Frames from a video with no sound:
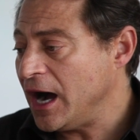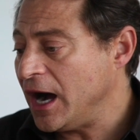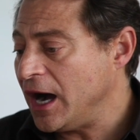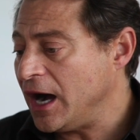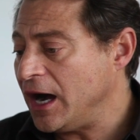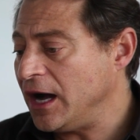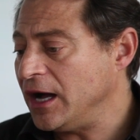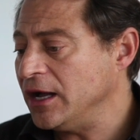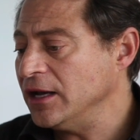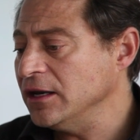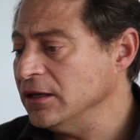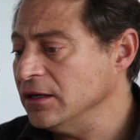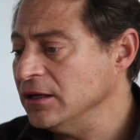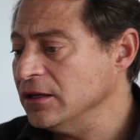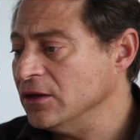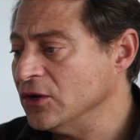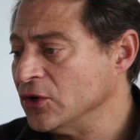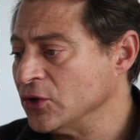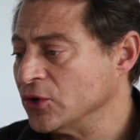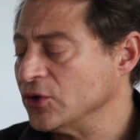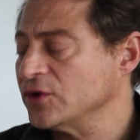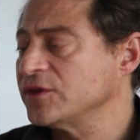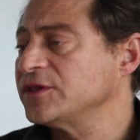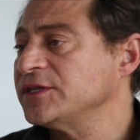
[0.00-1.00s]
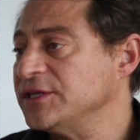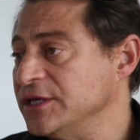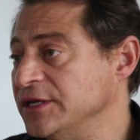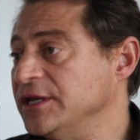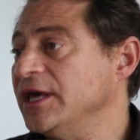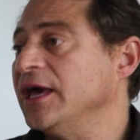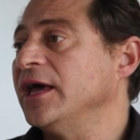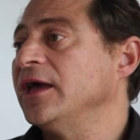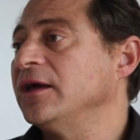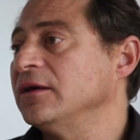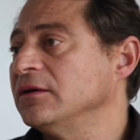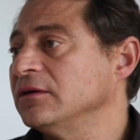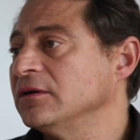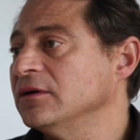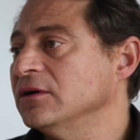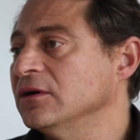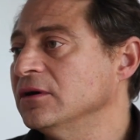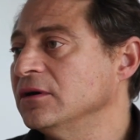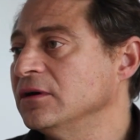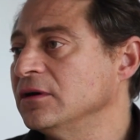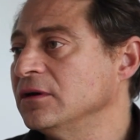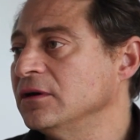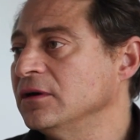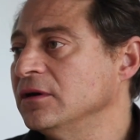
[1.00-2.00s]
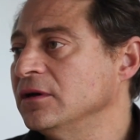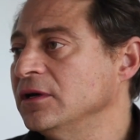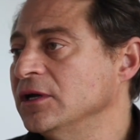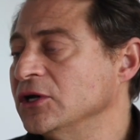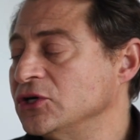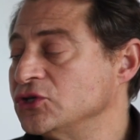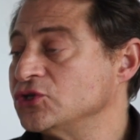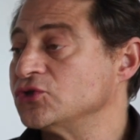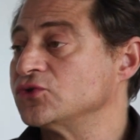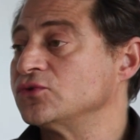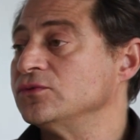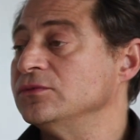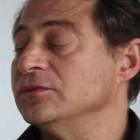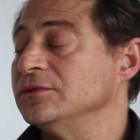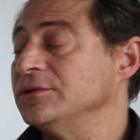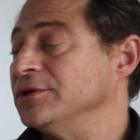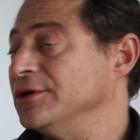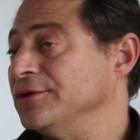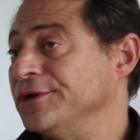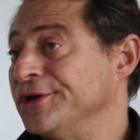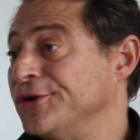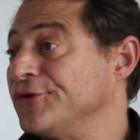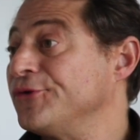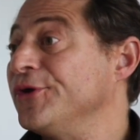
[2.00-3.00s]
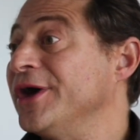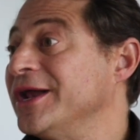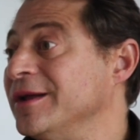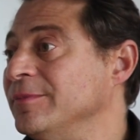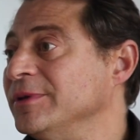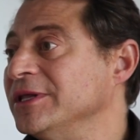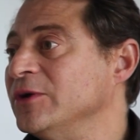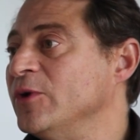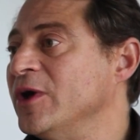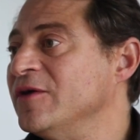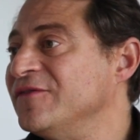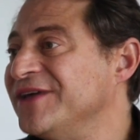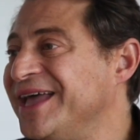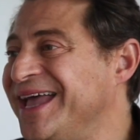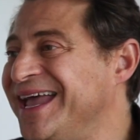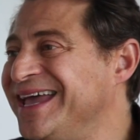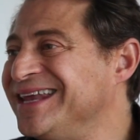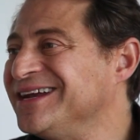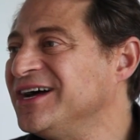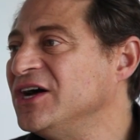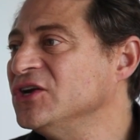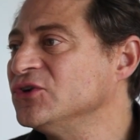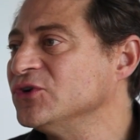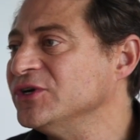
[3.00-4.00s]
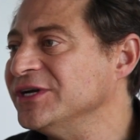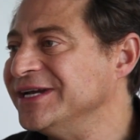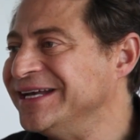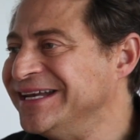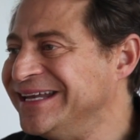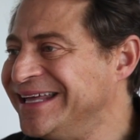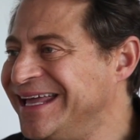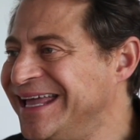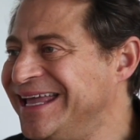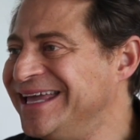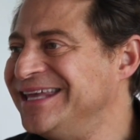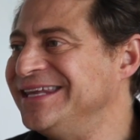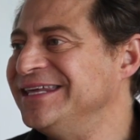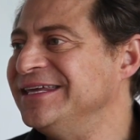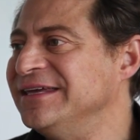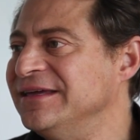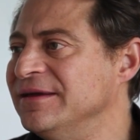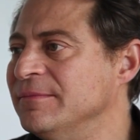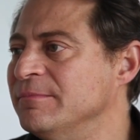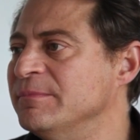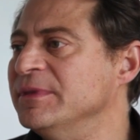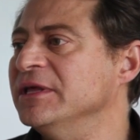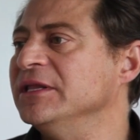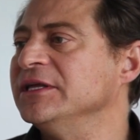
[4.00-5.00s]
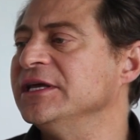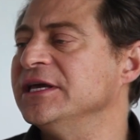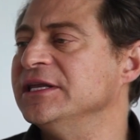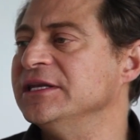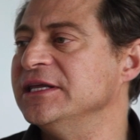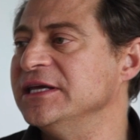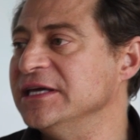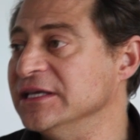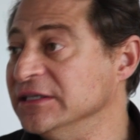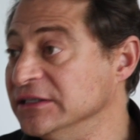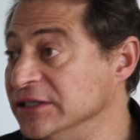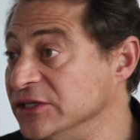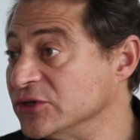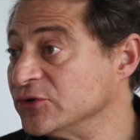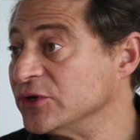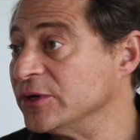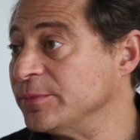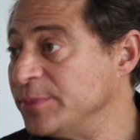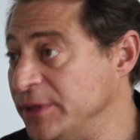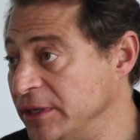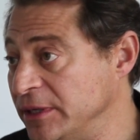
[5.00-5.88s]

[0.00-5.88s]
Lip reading: On Earth today, incredibly, we have 880 million illiterate